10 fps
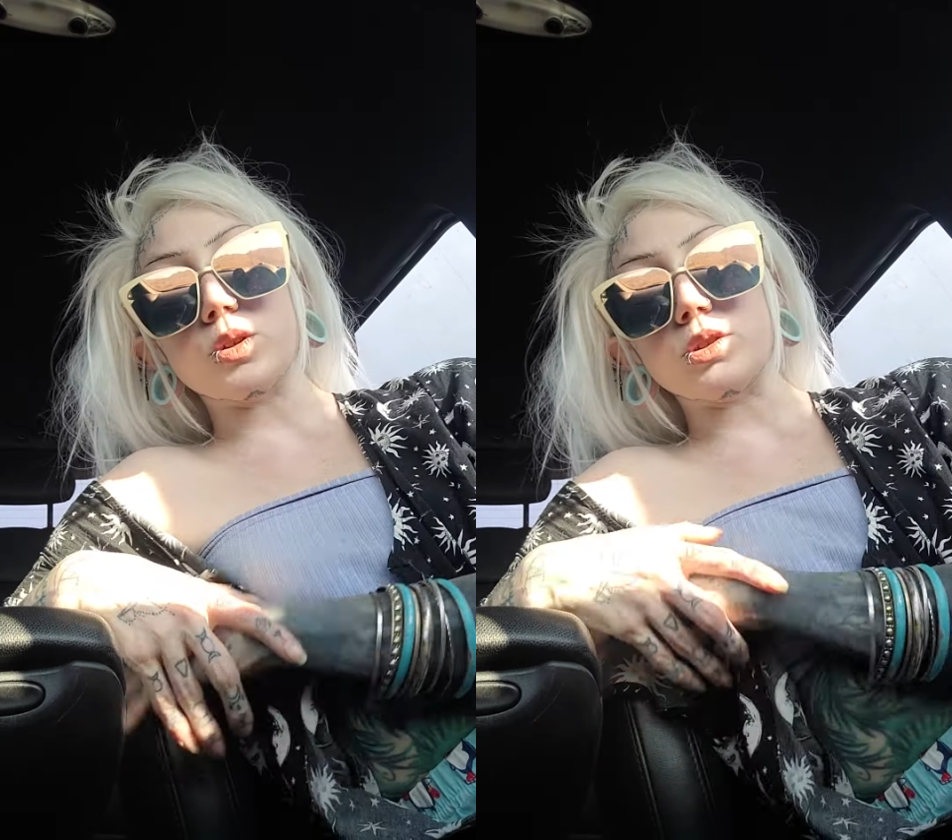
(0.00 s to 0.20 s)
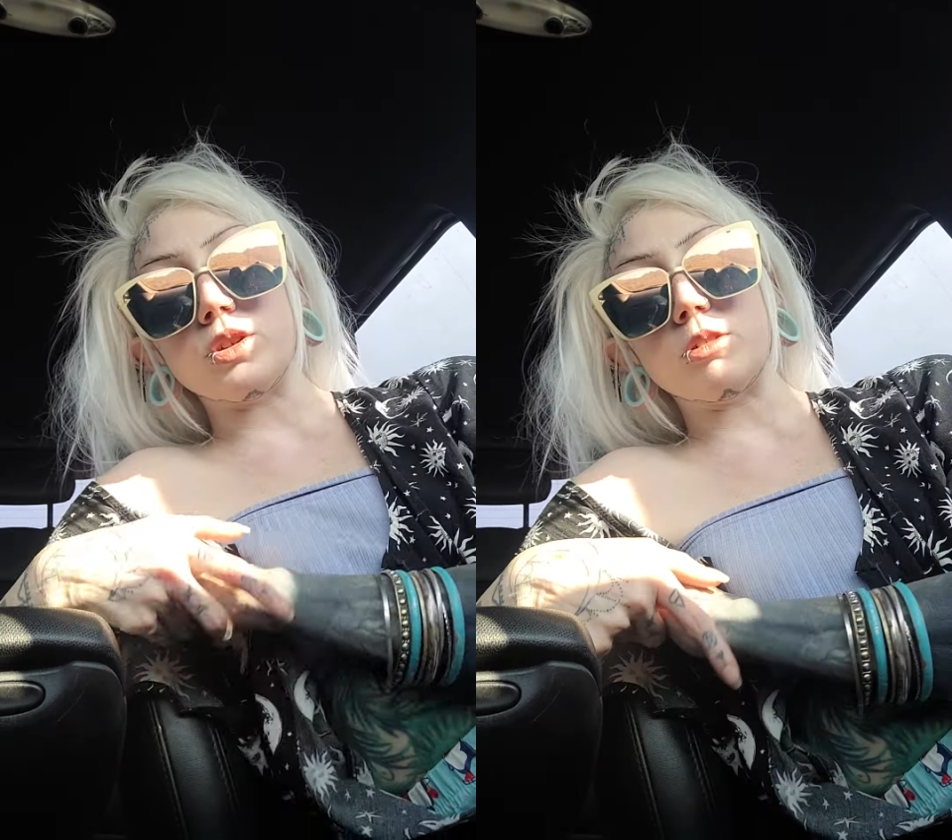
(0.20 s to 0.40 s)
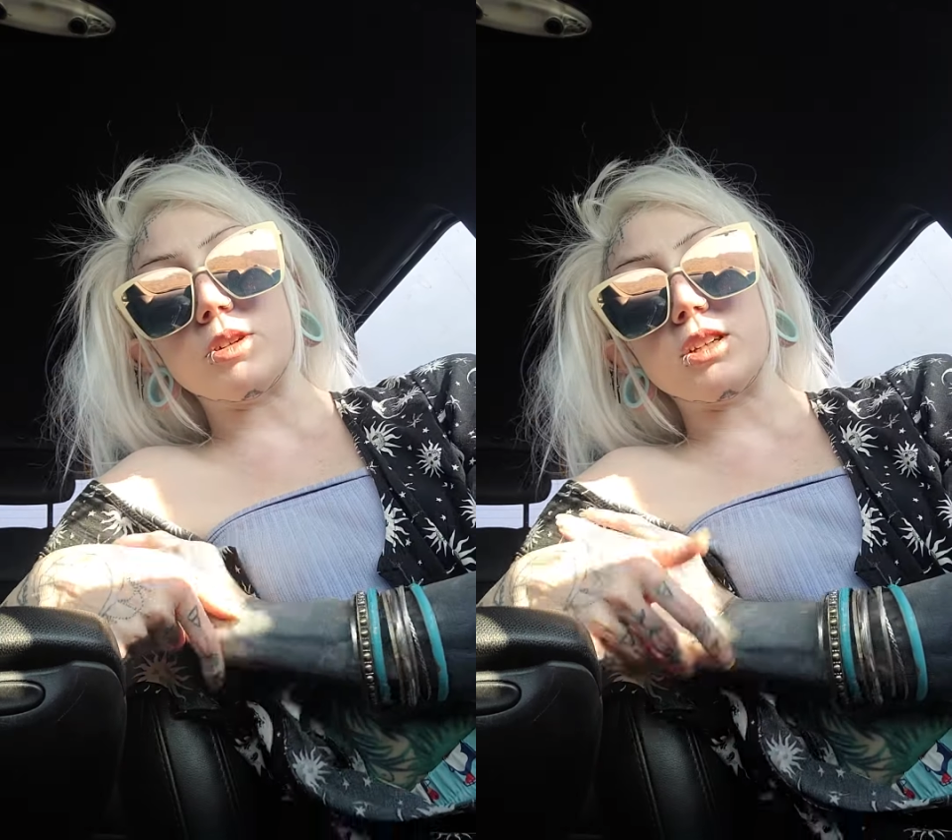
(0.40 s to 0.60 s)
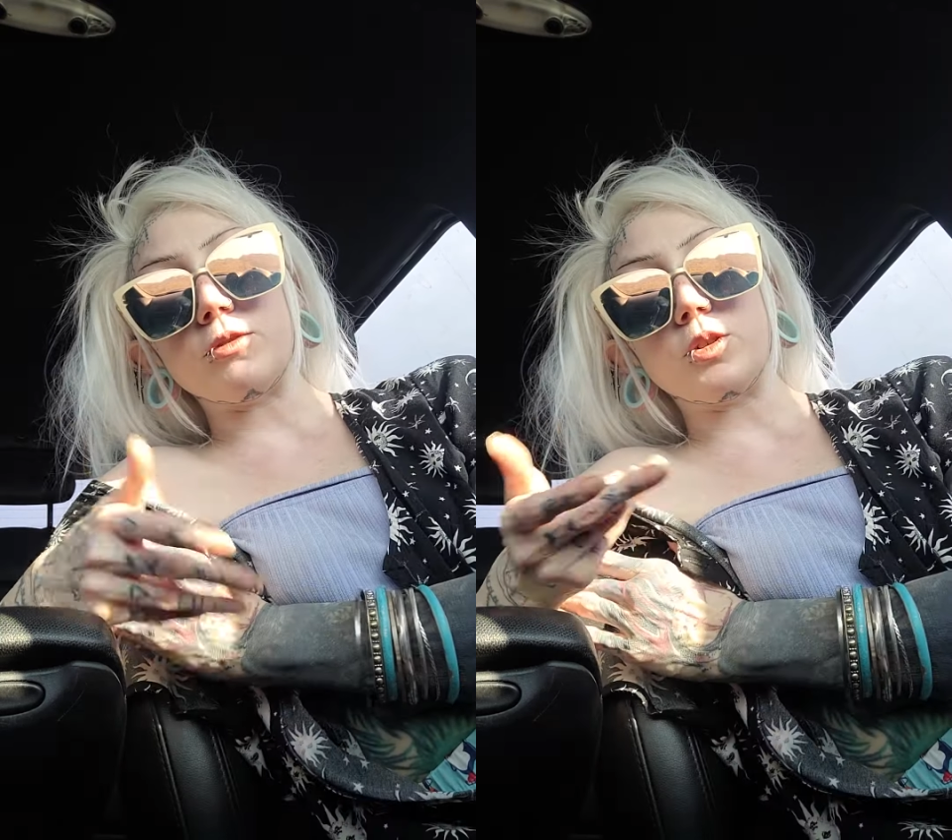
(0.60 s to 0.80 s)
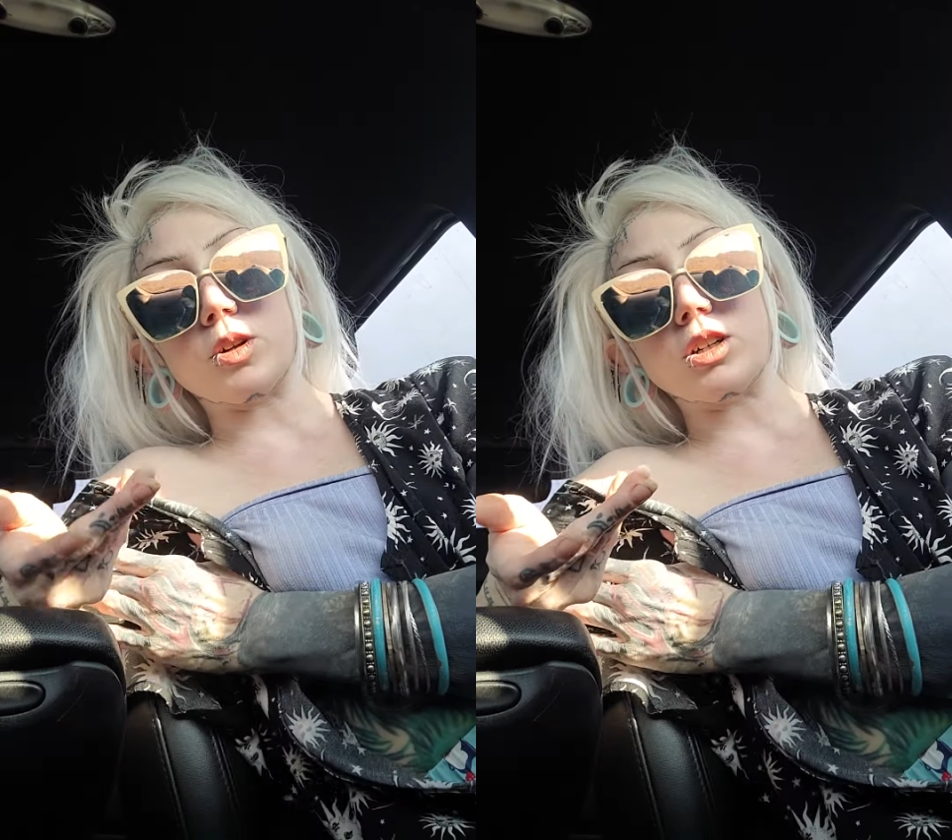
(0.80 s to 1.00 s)
loony bin
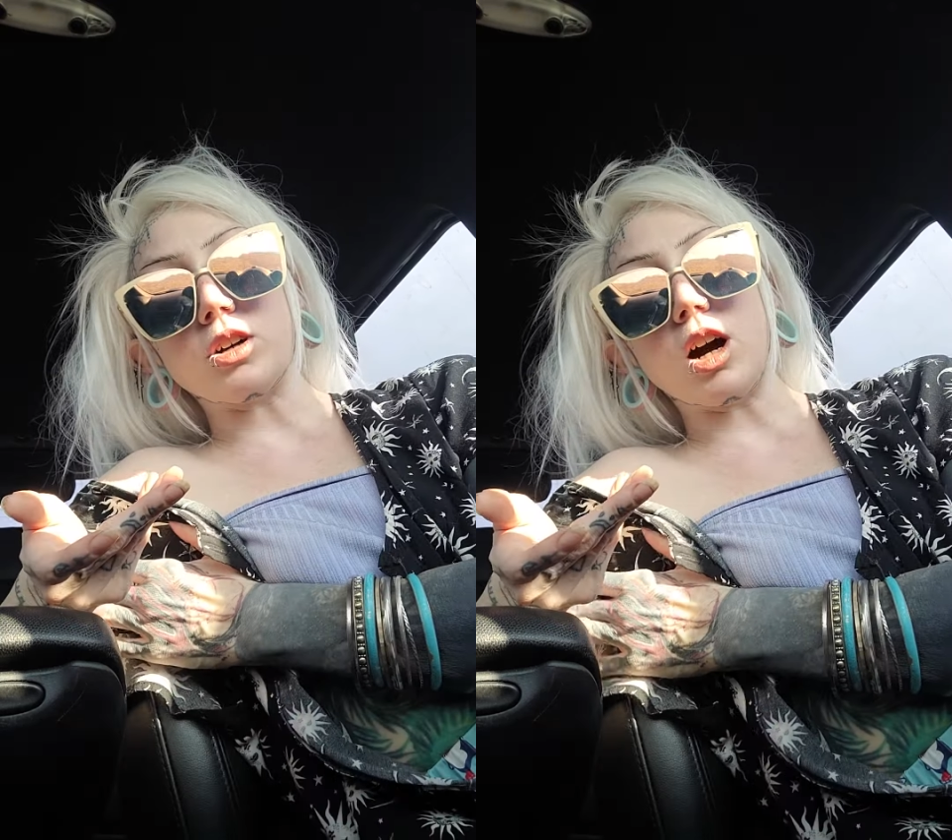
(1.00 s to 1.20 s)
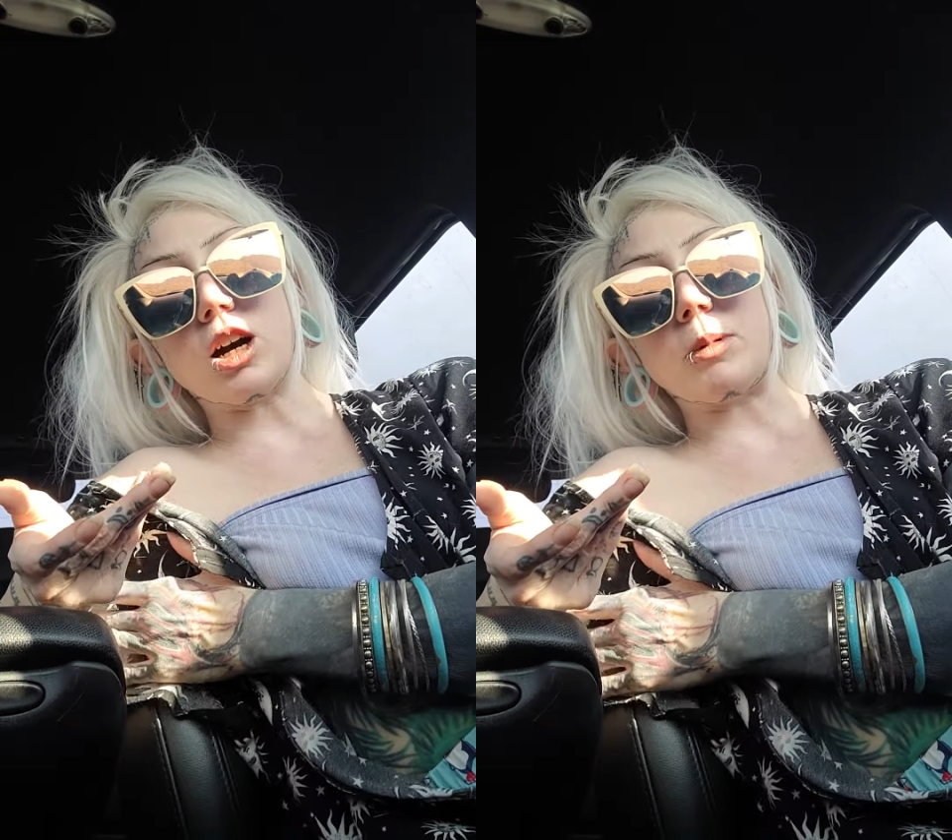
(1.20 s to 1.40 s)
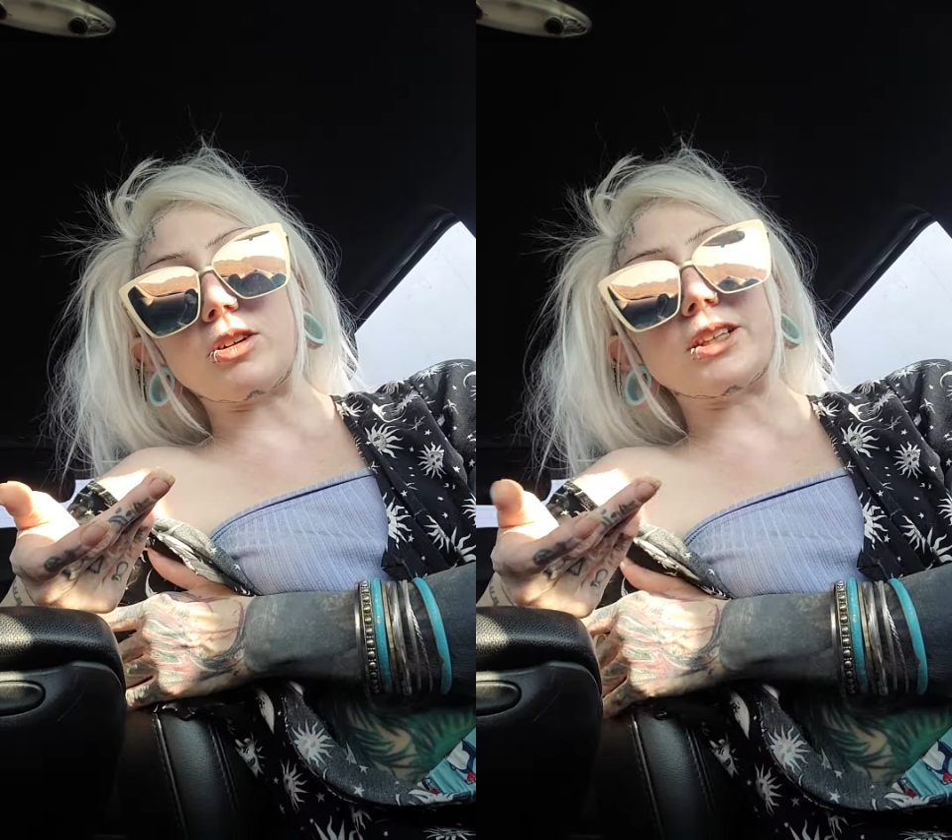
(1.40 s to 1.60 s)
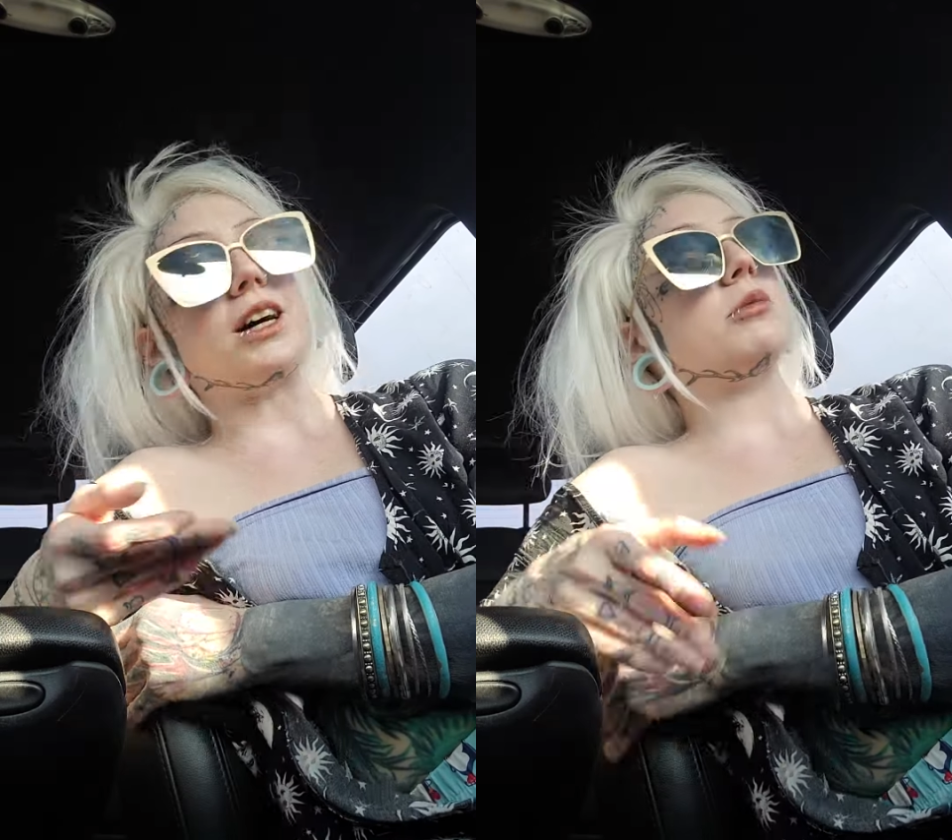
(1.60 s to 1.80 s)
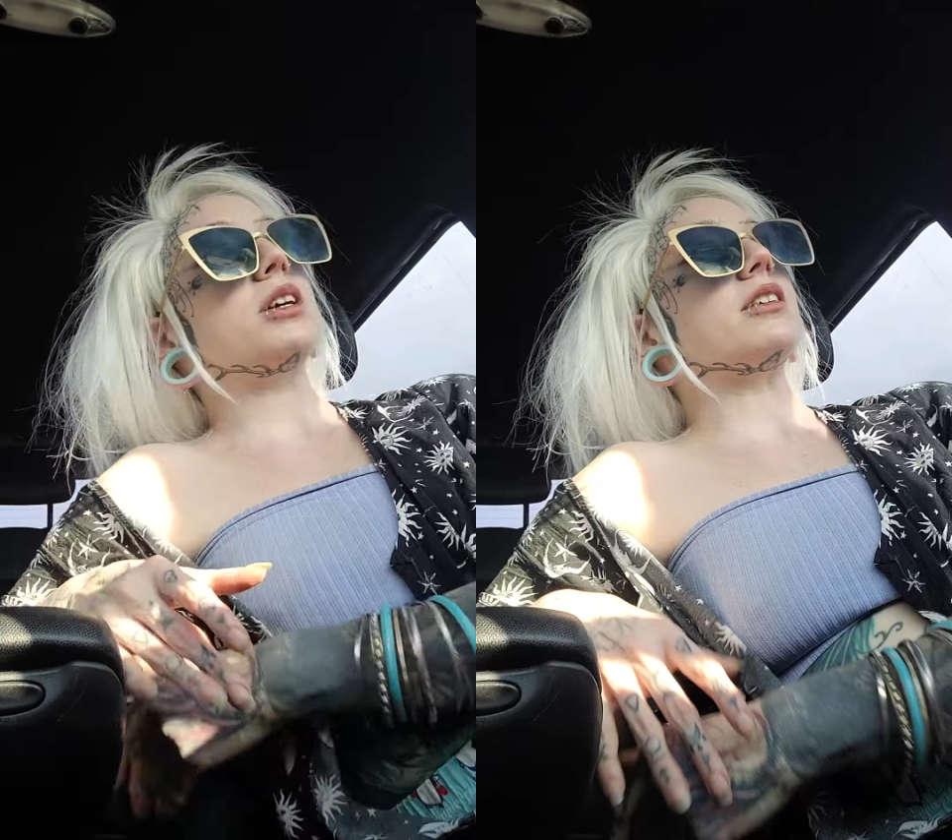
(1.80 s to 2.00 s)
if you want to talk about
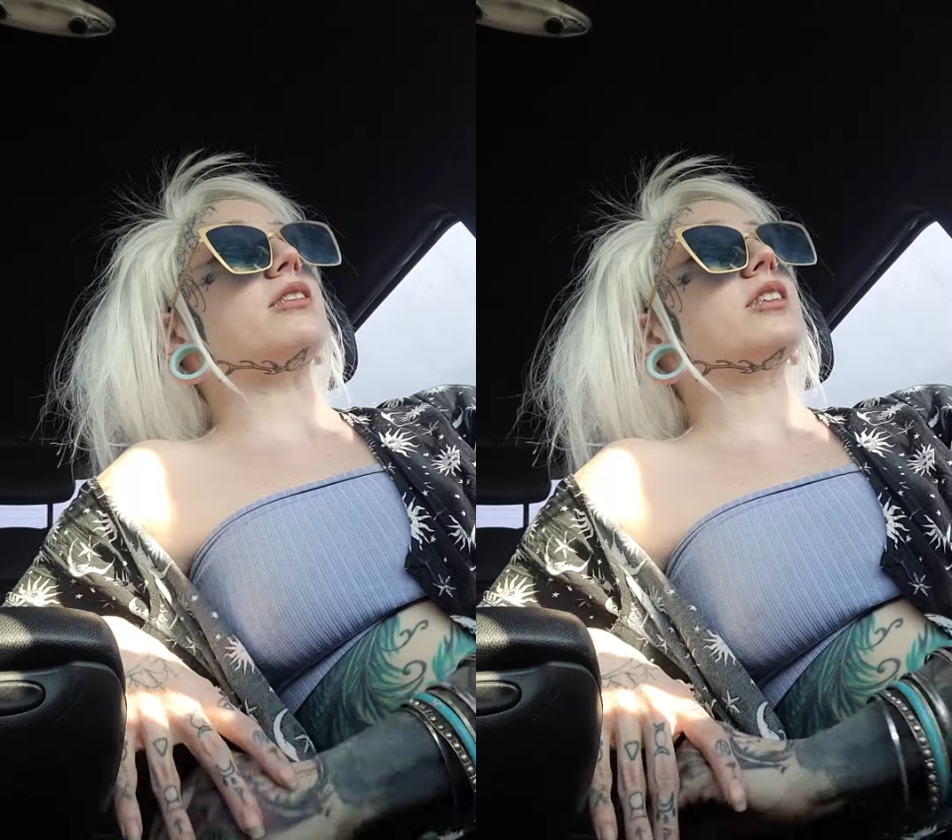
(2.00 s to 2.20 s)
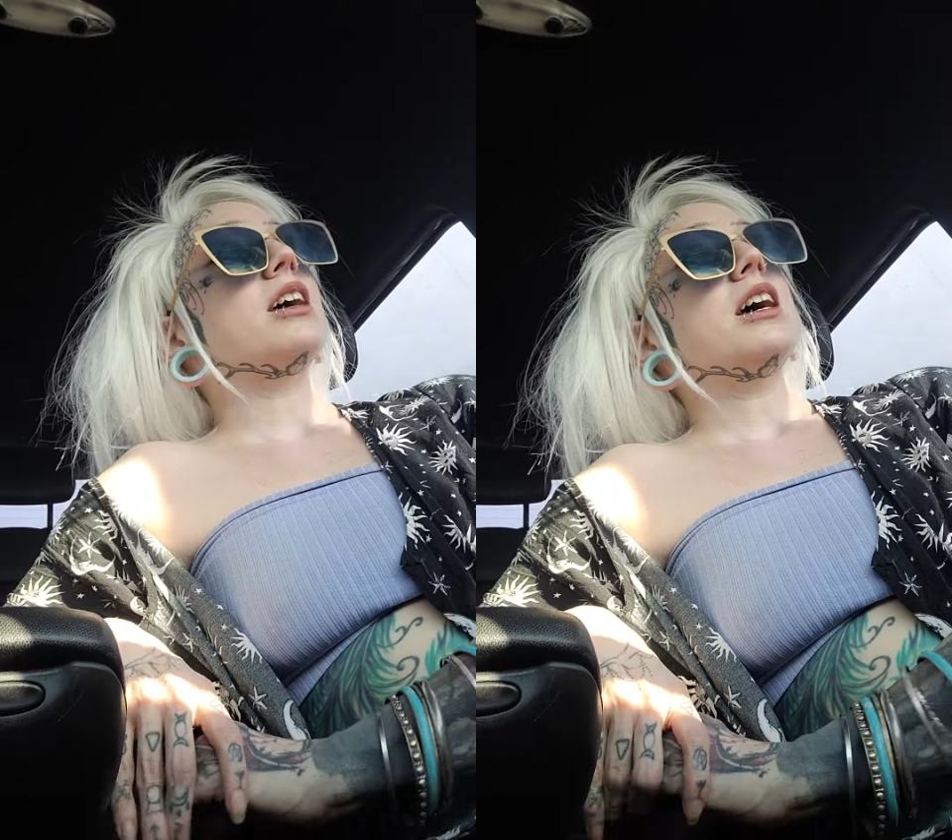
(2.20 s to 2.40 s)
that because